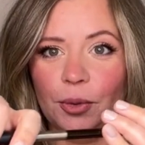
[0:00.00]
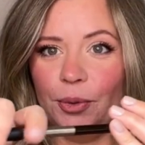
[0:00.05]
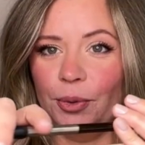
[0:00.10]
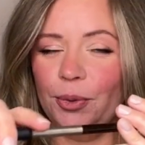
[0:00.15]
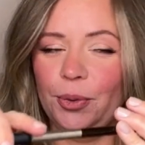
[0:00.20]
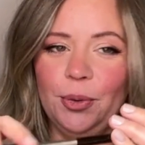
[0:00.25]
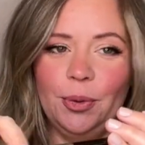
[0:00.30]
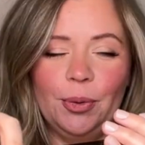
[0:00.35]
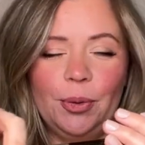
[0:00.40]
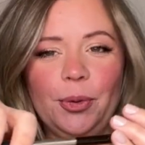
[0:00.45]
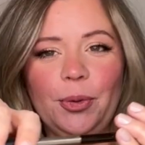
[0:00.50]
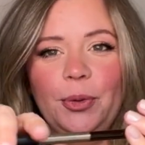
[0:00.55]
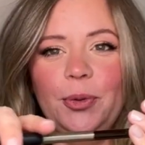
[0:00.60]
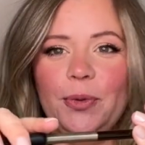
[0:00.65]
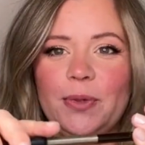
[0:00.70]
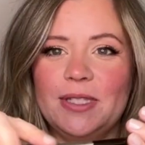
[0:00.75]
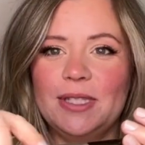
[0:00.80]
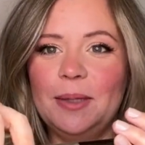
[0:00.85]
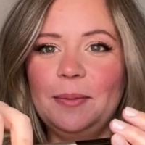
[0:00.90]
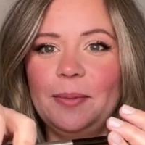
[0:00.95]
Ooh,
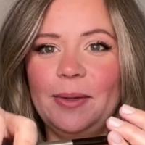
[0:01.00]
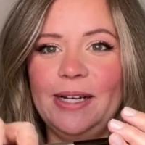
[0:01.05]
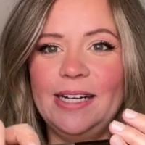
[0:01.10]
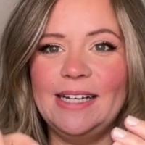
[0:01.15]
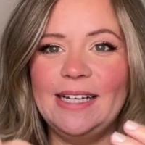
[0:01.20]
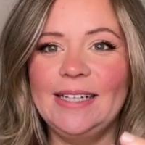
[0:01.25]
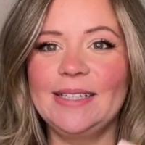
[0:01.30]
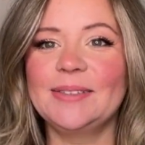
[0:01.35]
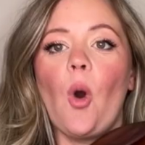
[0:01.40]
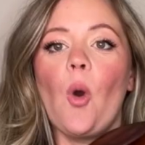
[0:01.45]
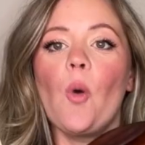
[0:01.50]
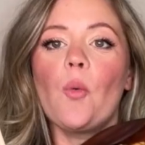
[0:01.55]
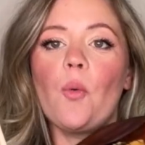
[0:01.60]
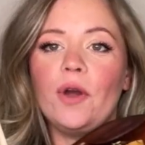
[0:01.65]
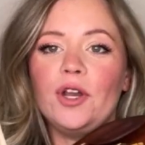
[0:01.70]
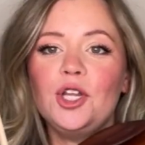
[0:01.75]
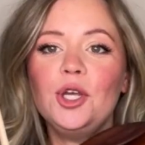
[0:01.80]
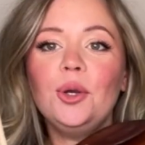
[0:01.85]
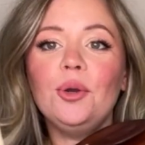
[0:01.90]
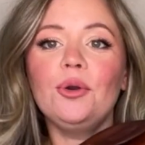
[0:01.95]
so pretty. When
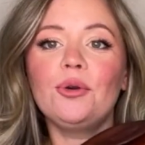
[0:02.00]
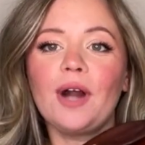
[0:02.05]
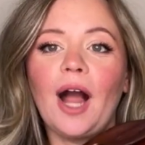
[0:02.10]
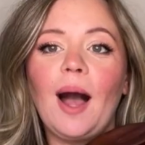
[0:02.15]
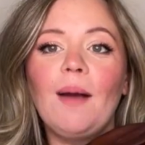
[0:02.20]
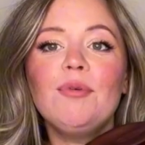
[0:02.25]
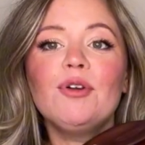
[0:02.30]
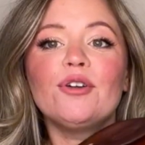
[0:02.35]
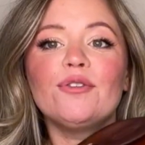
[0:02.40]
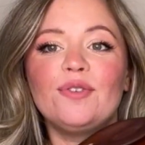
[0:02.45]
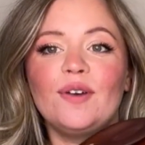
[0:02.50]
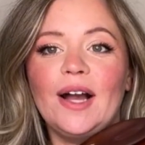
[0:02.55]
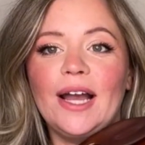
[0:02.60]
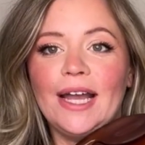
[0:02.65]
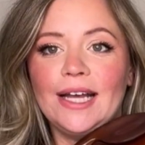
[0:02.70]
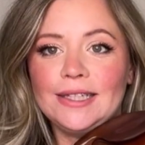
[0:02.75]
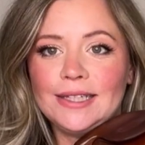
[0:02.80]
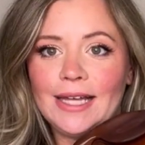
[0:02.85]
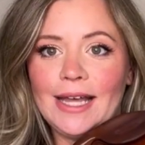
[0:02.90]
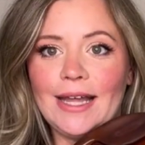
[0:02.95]
you grab your
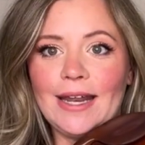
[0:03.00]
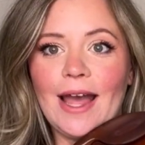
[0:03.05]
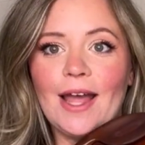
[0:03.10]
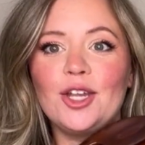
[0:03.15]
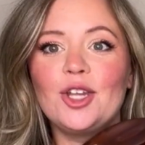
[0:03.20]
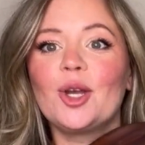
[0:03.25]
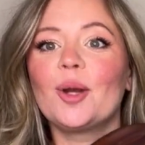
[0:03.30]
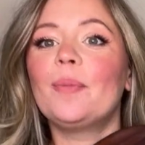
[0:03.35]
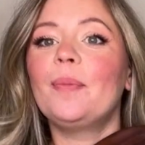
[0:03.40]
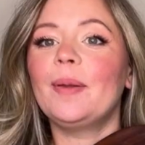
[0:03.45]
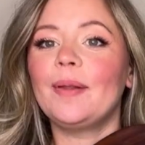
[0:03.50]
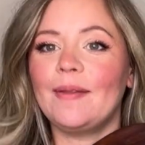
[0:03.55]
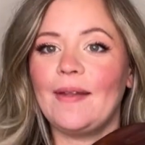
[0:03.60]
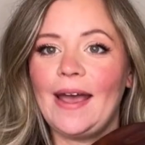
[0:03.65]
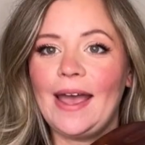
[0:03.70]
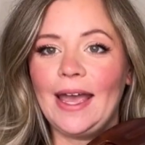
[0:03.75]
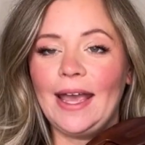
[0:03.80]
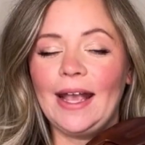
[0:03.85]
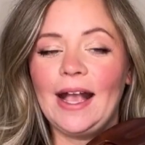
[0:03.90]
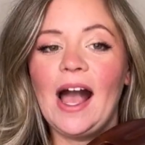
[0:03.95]
violin and you're
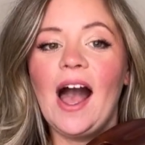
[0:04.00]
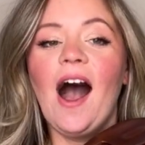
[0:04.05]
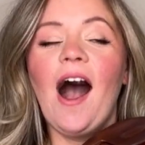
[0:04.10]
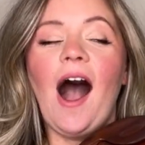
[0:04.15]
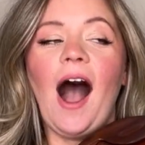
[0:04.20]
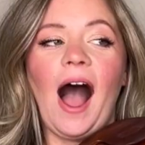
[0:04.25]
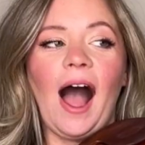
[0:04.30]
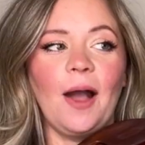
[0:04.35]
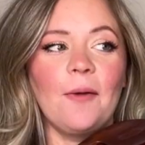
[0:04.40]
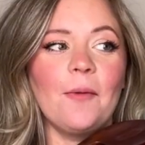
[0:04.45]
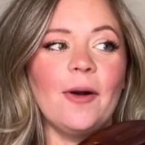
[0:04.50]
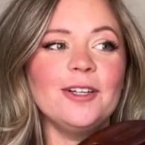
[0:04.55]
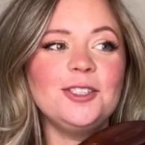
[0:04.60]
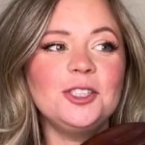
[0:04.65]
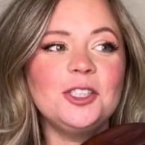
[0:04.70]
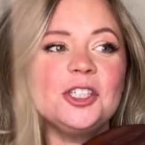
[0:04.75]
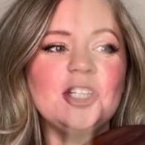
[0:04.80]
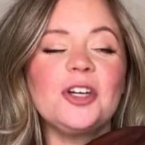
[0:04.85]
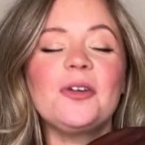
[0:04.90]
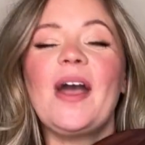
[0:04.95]
playing, I want
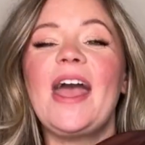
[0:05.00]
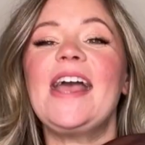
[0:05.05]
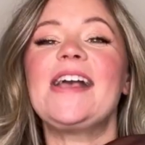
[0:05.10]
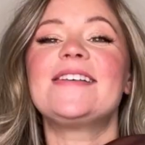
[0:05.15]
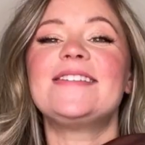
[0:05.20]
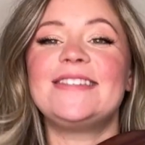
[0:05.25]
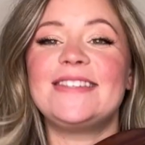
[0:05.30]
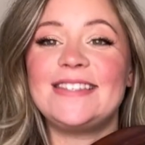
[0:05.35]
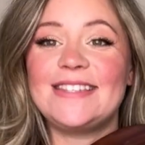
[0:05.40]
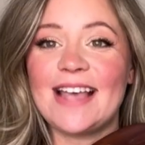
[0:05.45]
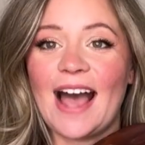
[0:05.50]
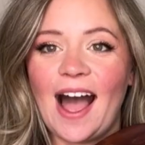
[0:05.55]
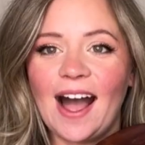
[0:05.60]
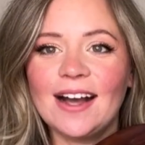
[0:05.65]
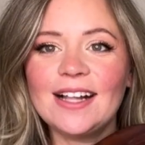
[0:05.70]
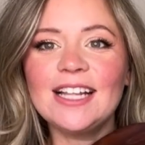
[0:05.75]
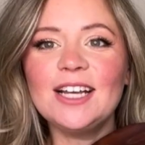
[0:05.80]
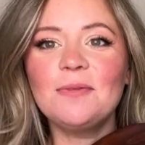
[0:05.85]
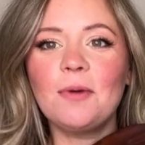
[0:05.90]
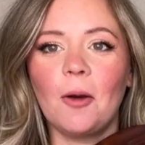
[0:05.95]
you to do
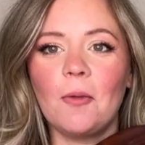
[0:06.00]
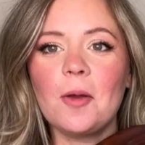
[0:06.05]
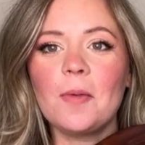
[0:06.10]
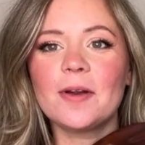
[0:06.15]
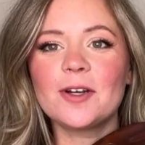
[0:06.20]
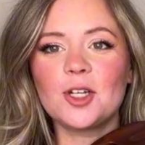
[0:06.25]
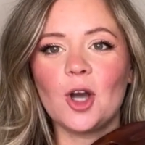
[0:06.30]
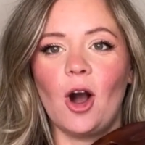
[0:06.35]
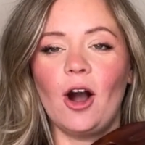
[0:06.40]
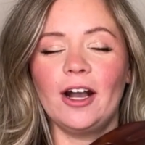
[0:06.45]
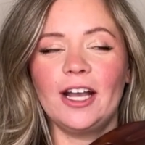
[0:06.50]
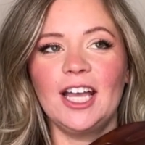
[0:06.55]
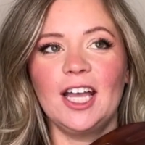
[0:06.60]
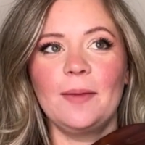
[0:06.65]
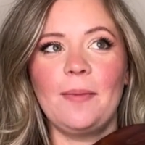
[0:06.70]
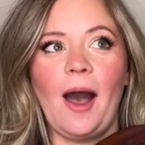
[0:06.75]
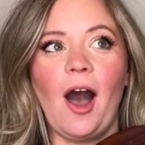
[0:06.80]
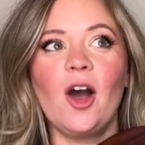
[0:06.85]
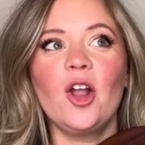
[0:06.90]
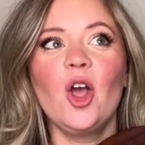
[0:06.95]
exactly what we were talking
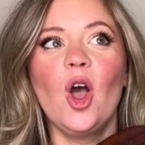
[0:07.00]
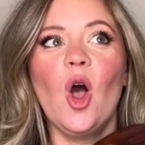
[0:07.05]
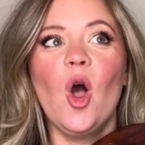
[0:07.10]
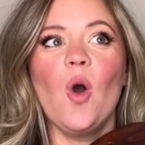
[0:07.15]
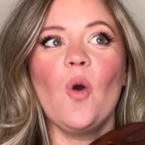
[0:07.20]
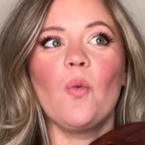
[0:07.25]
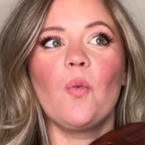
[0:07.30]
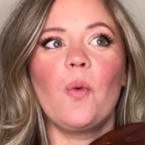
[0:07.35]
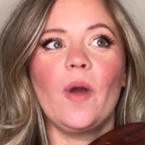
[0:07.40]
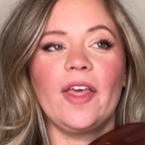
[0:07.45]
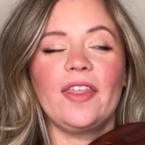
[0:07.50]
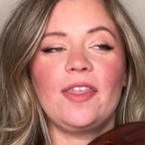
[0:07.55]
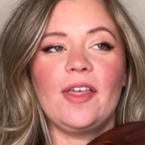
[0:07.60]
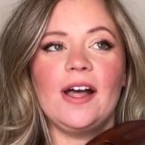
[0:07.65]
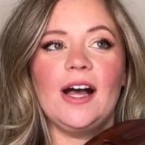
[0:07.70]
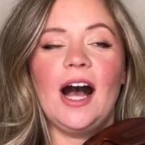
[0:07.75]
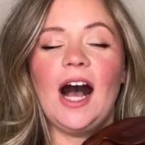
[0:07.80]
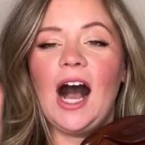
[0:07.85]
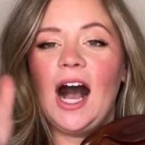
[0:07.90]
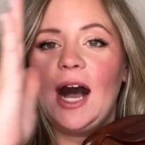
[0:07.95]
about
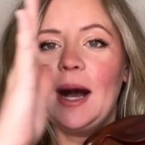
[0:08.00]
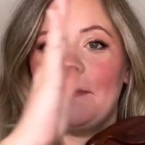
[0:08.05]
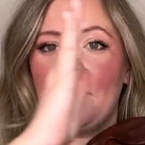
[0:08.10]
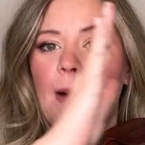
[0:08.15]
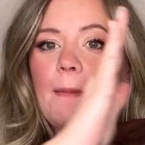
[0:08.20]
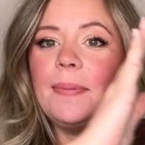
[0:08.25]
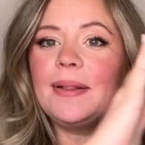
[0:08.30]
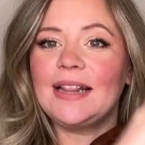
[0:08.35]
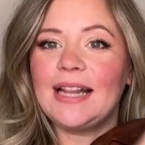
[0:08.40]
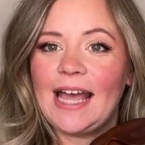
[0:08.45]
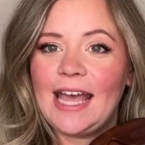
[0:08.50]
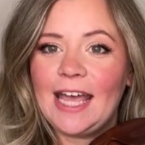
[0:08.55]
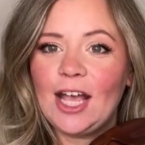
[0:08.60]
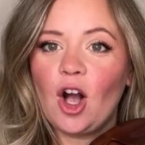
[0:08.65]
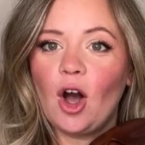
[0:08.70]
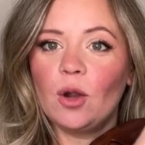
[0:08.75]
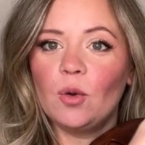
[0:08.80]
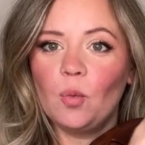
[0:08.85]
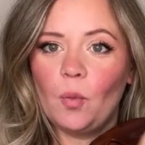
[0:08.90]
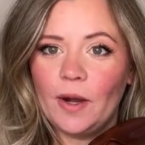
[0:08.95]
with playing
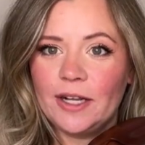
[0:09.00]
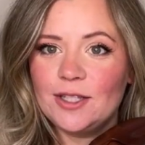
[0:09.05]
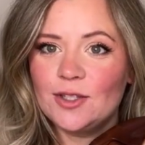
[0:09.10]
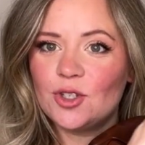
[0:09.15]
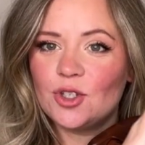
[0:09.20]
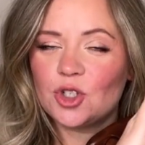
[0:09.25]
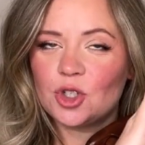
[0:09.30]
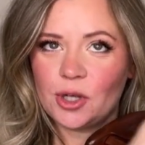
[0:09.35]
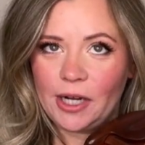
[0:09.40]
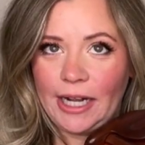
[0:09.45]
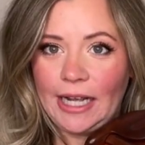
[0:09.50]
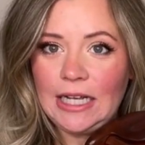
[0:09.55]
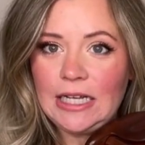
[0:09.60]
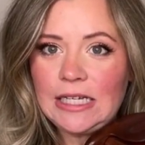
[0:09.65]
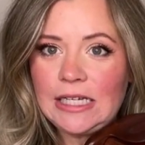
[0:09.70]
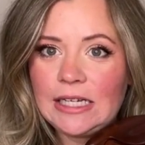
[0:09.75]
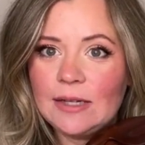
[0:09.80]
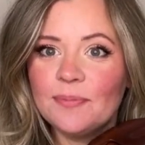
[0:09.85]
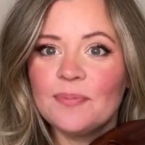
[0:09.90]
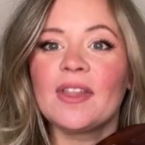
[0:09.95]
on one string,
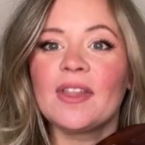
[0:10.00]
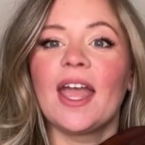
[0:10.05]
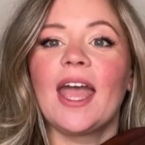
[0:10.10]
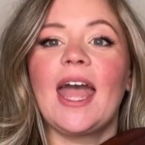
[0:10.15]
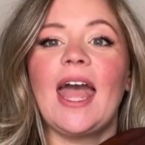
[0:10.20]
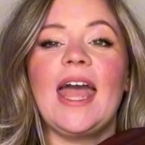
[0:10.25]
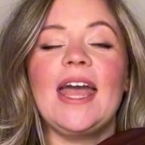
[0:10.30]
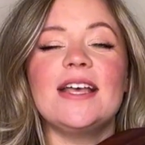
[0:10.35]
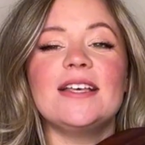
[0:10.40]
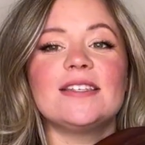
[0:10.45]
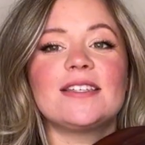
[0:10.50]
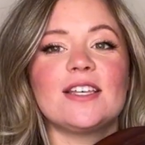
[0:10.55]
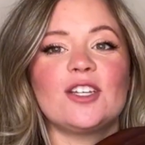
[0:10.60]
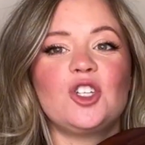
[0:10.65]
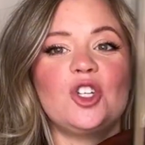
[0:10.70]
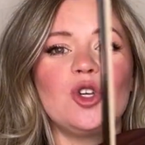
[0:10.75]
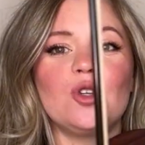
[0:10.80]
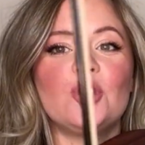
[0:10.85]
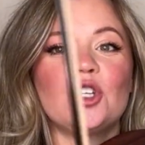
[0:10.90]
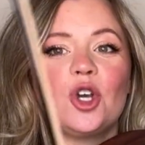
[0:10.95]
is
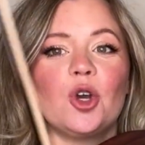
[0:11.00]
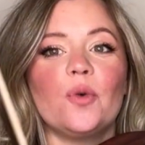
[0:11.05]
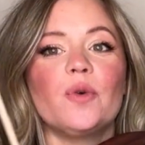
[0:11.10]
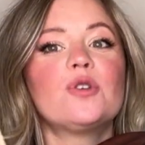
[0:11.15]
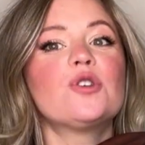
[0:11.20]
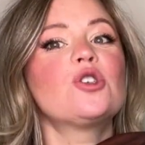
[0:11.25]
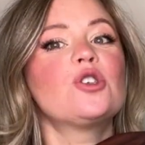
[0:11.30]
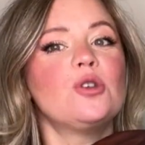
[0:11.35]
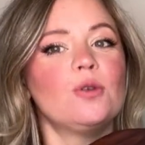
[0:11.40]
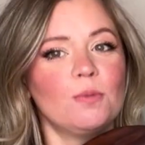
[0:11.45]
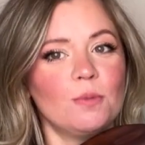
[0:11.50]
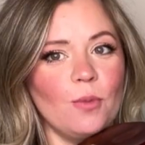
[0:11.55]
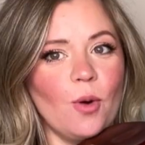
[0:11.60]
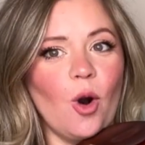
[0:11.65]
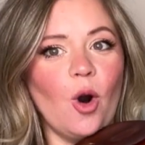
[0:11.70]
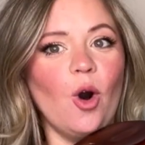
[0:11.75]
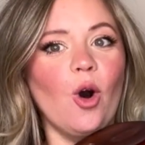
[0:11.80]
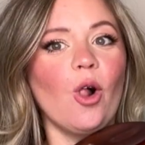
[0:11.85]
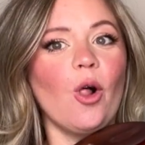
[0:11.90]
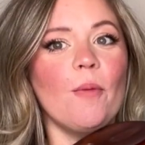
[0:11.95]
to do
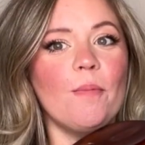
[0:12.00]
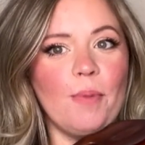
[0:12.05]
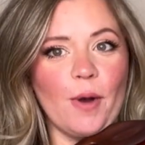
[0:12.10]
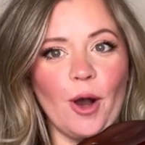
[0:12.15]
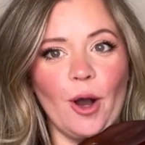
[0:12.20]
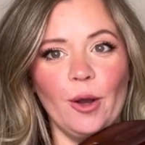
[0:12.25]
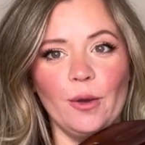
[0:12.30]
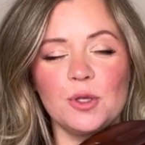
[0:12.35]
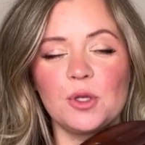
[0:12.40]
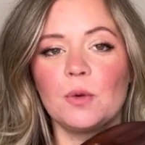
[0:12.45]
small bows.